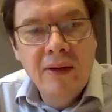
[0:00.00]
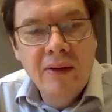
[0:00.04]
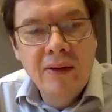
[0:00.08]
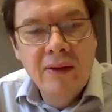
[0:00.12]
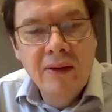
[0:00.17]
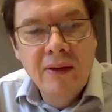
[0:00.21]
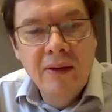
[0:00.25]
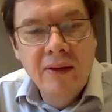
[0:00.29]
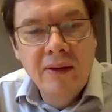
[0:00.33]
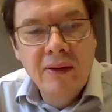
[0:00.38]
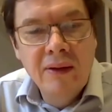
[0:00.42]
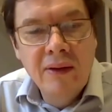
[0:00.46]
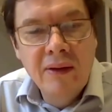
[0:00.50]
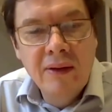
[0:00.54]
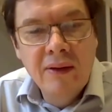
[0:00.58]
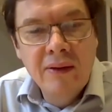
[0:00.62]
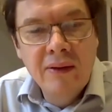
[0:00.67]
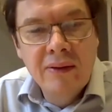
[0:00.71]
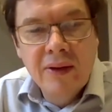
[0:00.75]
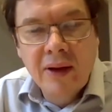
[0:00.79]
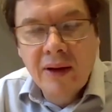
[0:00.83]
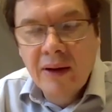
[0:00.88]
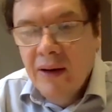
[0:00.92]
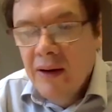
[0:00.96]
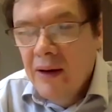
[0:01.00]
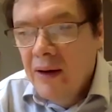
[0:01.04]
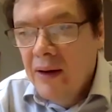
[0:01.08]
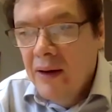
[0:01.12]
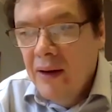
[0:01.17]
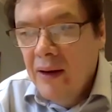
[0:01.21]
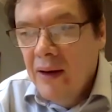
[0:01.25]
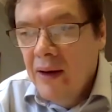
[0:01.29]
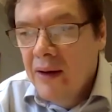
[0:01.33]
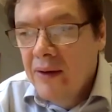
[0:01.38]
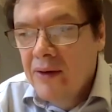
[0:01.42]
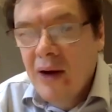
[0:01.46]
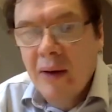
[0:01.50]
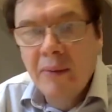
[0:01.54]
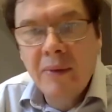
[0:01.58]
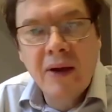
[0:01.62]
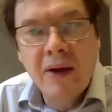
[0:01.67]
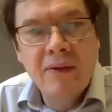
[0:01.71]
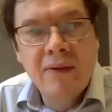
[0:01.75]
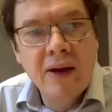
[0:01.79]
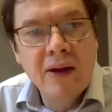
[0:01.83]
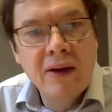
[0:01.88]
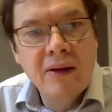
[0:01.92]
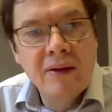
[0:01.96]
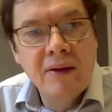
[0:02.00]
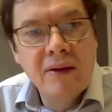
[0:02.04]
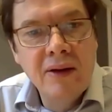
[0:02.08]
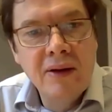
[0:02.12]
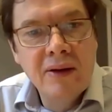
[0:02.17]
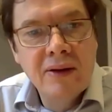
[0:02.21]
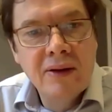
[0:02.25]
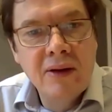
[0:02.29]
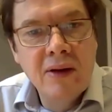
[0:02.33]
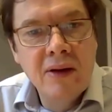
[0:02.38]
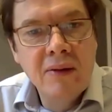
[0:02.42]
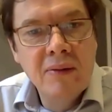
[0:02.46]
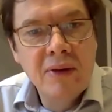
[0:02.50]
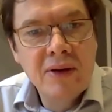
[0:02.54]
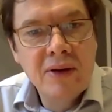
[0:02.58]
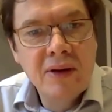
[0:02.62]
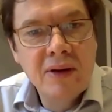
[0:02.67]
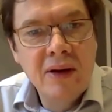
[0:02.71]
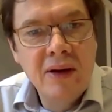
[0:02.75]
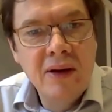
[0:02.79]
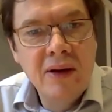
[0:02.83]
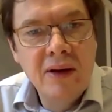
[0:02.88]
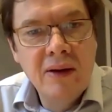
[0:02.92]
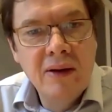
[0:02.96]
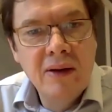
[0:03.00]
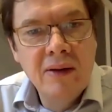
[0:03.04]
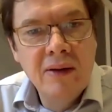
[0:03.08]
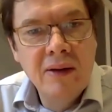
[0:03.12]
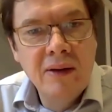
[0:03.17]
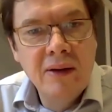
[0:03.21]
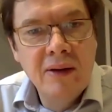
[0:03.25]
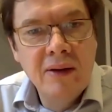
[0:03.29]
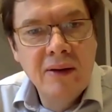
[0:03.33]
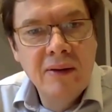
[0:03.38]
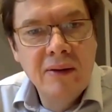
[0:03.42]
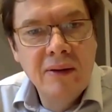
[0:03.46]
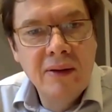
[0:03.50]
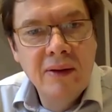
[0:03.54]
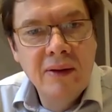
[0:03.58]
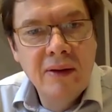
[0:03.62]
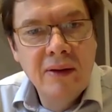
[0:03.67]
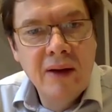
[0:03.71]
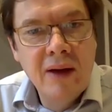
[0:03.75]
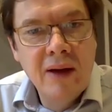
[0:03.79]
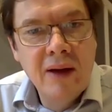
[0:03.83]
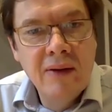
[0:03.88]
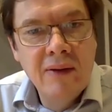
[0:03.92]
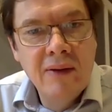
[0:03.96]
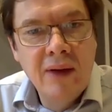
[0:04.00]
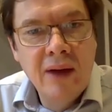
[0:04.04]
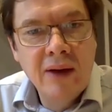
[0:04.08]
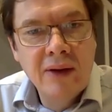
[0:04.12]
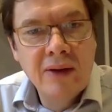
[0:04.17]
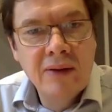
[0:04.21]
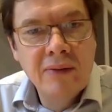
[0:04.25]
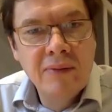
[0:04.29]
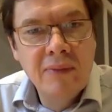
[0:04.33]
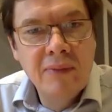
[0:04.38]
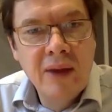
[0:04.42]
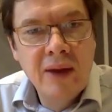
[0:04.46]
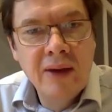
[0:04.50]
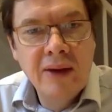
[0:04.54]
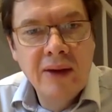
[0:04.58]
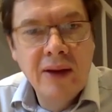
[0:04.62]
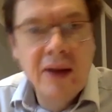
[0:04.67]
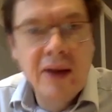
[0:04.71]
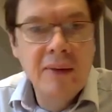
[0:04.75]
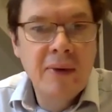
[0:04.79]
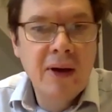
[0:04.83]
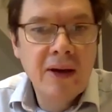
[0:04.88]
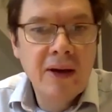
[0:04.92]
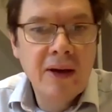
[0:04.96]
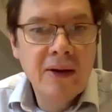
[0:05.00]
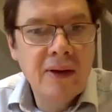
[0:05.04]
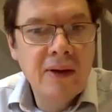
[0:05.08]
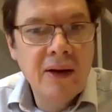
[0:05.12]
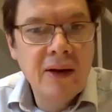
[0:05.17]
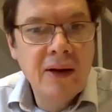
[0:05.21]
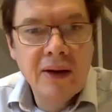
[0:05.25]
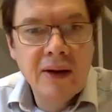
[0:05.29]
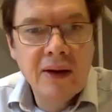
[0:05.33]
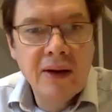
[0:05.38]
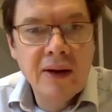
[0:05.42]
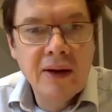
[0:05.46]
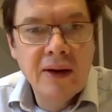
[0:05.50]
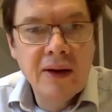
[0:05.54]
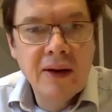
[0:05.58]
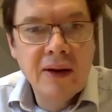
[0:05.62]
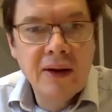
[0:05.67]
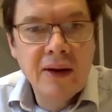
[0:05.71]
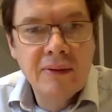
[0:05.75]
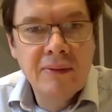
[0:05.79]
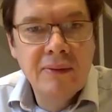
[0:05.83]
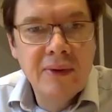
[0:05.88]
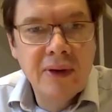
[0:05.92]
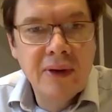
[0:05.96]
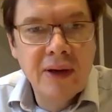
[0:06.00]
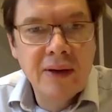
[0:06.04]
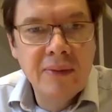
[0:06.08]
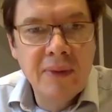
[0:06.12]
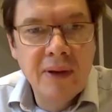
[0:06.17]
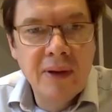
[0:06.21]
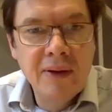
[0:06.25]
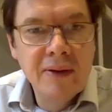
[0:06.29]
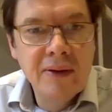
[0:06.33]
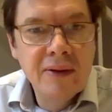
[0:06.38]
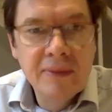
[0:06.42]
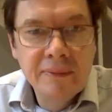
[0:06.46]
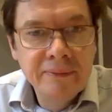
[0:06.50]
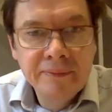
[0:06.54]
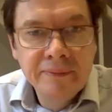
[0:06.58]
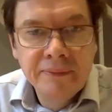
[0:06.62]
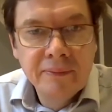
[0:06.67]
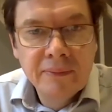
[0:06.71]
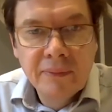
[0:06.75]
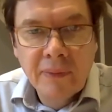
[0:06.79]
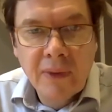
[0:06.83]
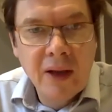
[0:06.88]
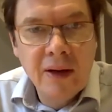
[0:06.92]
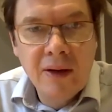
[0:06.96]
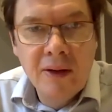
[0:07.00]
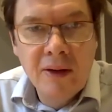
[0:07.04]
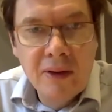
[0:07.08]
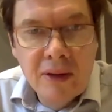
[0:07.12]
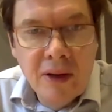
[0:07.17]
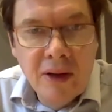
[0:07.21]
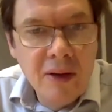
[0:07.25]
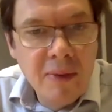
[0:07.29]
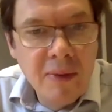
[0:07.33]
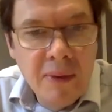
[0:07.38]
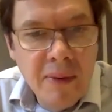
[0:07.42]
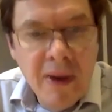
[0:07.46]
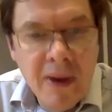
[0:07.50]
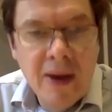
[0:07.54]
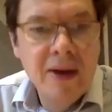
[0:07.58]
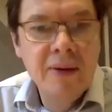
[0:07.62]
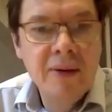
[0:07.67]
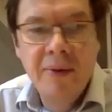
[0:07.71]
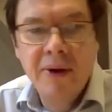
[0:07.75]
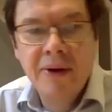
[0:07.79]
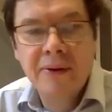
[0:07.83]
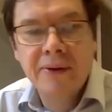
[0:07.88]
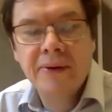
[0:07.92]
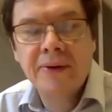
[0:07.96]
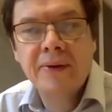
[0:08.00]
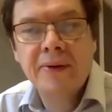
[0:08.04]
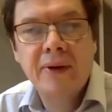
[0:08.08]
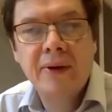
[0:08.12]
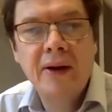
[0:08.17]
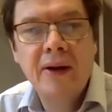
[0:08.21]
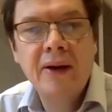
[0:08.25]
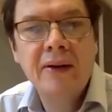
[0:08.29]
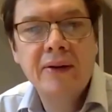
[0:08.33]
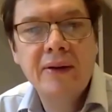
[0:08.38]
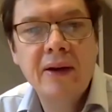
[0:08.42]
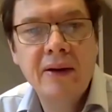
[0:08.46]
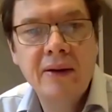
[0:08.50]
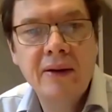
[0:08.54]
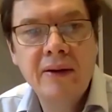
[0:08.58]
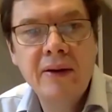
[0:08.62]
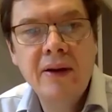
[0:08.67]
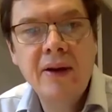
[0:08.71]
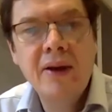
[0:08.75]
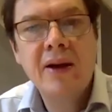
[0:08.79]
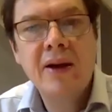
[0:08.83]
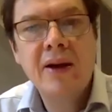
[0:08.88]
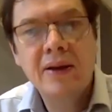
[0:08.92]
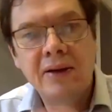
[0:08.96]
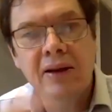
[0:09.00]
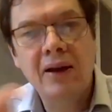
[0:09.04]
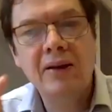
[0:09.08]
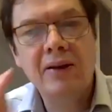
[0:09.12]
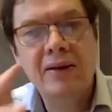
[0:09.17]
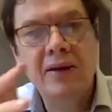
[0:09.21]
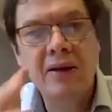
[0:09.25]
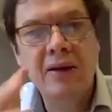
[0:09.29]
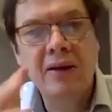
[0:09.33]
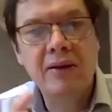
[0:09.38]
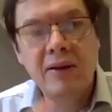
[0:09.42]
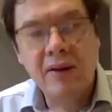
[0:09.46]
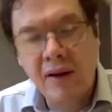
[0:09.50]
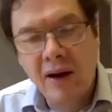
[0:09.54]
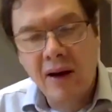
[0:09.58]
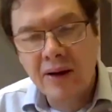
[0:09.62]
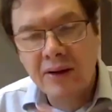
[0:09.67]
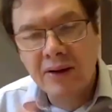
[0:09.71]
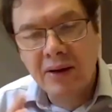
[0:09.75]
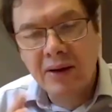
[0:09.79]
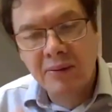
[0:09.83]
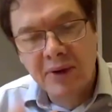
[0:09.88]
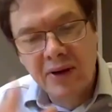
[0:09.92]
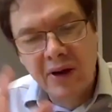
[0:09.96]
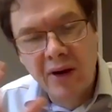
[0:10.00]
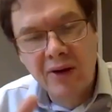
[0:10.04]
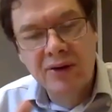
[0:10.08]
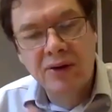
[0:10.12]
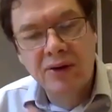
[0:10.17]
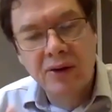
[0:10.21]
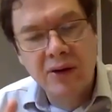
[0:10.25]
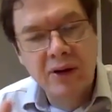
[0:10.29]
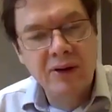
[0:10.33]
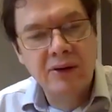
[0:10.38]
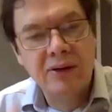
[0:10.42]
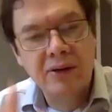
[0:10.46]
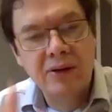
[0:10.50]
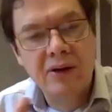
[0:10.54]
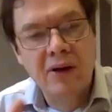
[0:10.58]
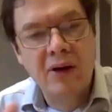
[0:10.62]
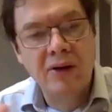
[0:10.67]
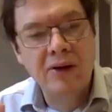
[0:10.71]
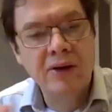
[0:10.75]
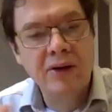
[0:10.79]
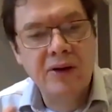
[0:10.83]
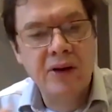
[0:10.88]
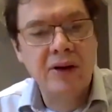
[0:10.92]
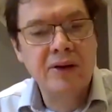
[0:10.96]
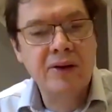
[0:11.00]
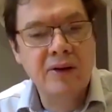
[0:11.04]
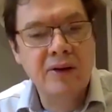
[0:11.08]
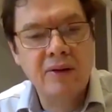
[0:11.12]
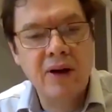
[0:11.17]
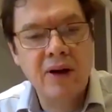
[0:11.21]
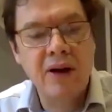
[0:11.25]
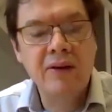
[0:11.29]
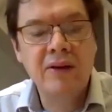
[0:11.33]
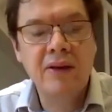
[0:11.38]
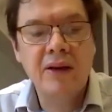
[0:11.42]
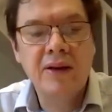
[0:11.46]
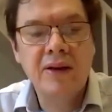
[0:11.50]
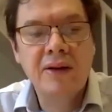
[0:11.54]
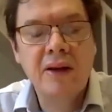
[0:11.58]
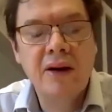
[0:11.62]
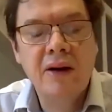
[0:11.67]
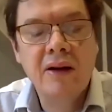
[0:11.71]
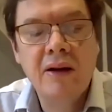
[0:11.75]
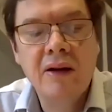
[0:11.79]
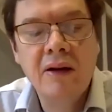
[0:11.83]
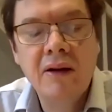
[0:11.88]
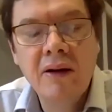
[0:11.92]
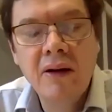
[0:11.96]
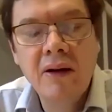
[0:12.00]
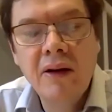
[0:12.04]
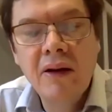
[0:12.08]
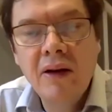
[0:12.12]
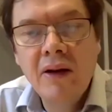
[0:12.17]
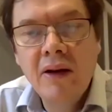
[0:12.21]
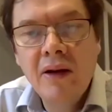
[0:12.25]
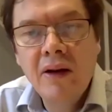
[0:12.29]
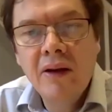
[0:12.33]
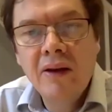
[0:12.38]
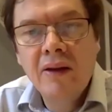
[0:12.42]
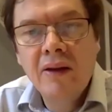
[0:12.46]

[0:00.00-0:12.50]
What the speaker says: if you suddenly trap your finger in your sewing machine, you're out of action making teddy bears for the next 6 months. And who's going to be paying your bills, right? So there are some social constructs around this that are